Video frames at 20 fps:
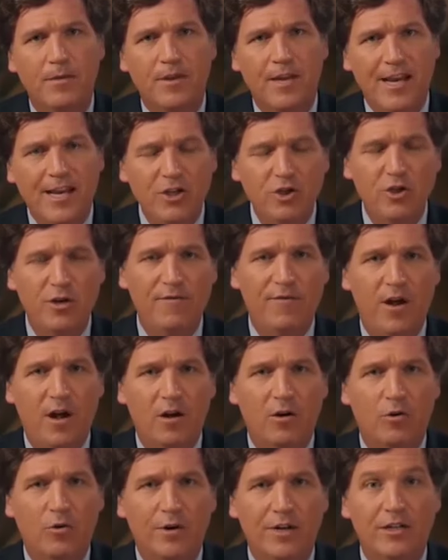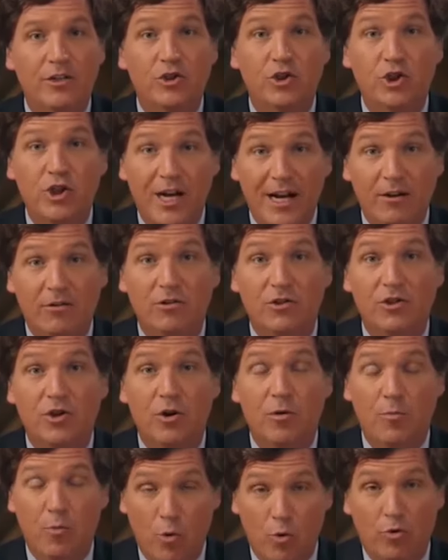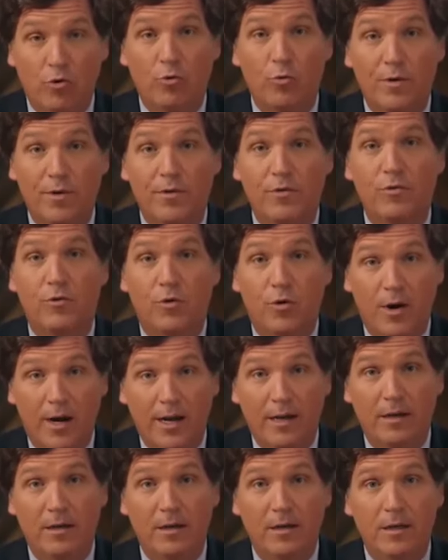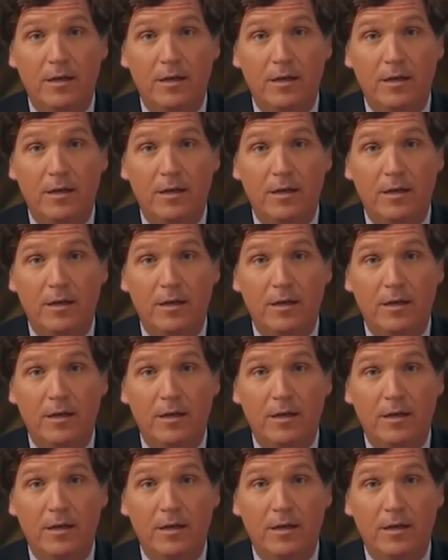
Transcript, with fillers: The nation of Hungary shares a border with Ukraine.